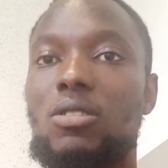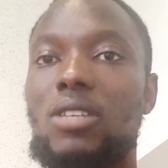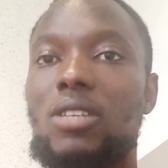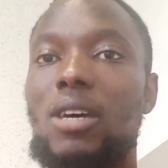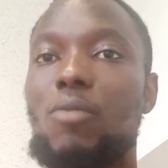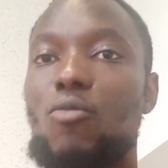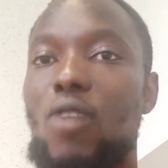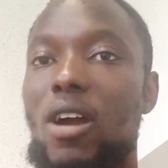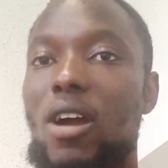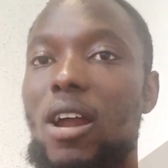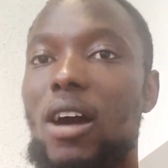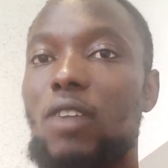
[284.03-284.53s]

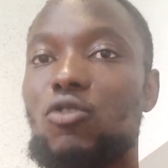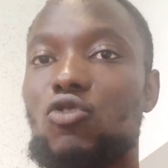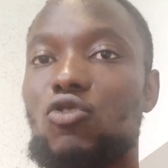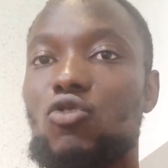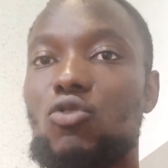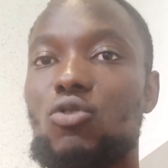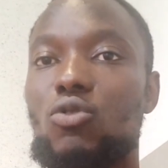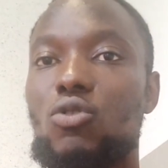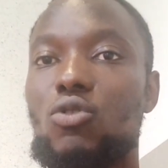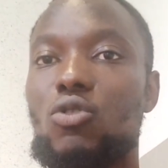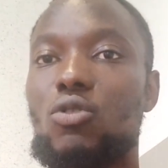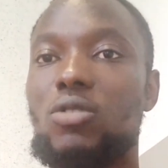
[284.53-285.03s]
someone has
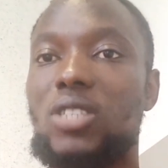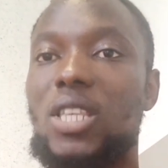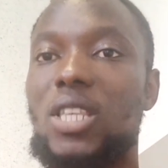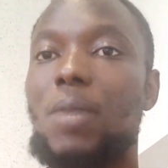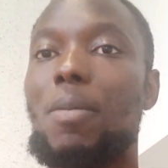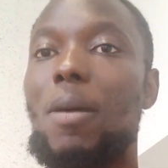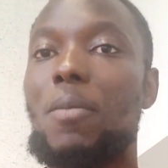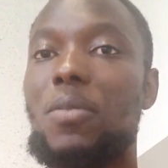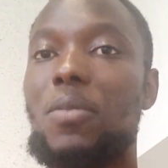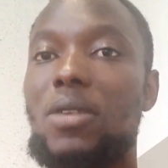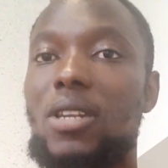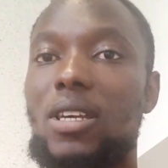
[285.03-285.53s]
to step
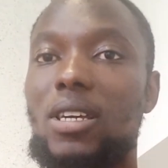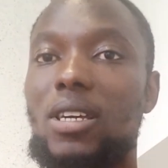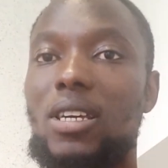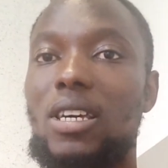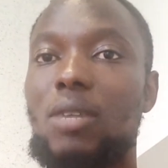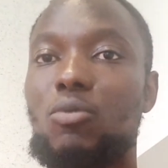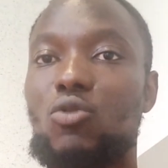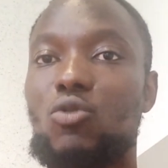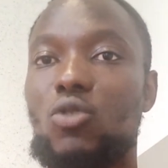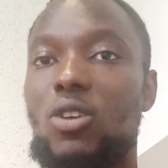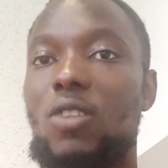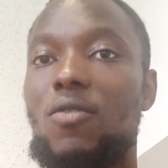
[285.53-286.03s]
up in the
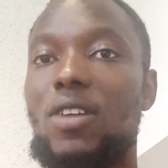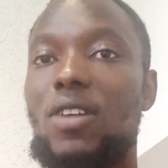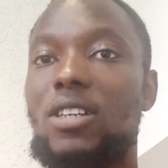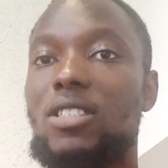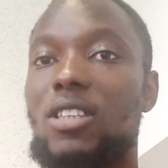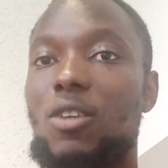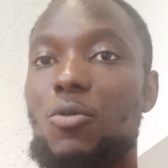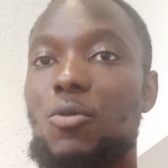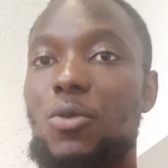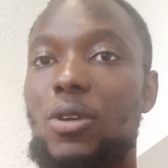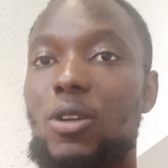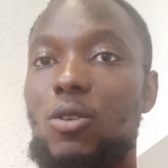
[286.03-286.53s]
game to give us
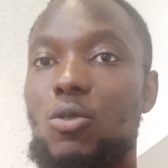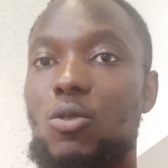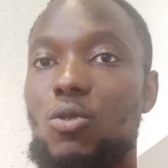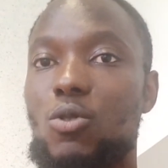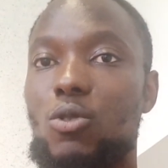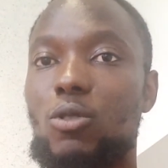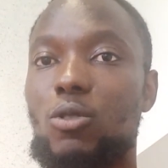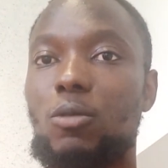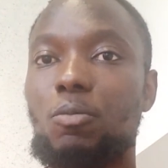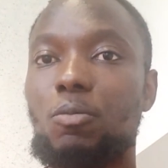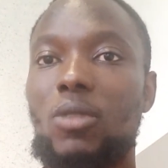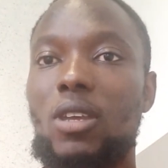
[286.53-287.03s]
the winning
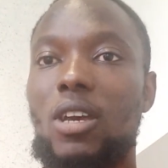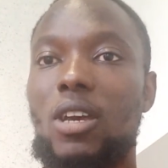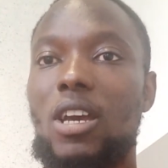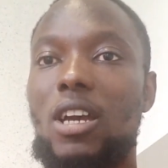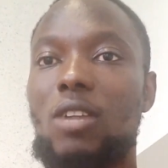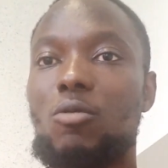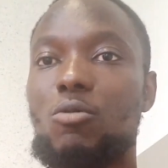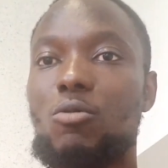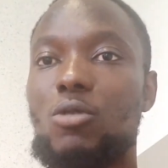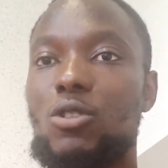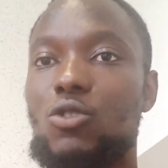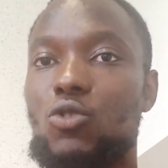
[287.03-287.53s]
goal,
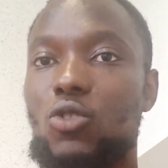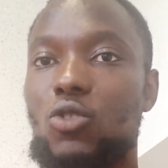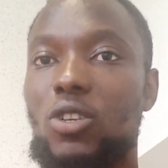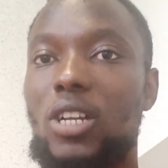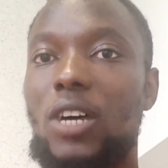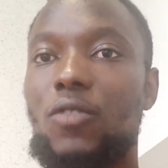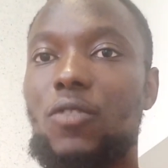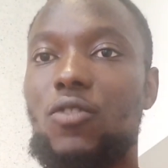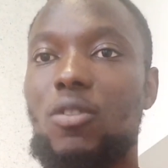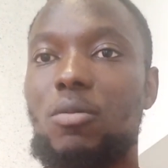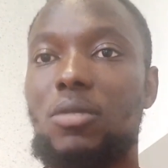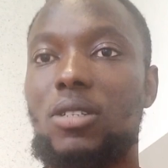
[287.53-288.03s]
and we saw
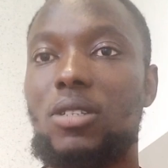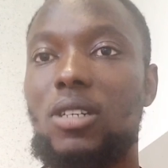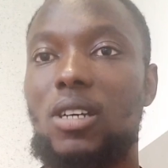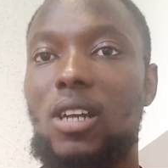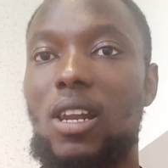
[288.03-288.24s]
that from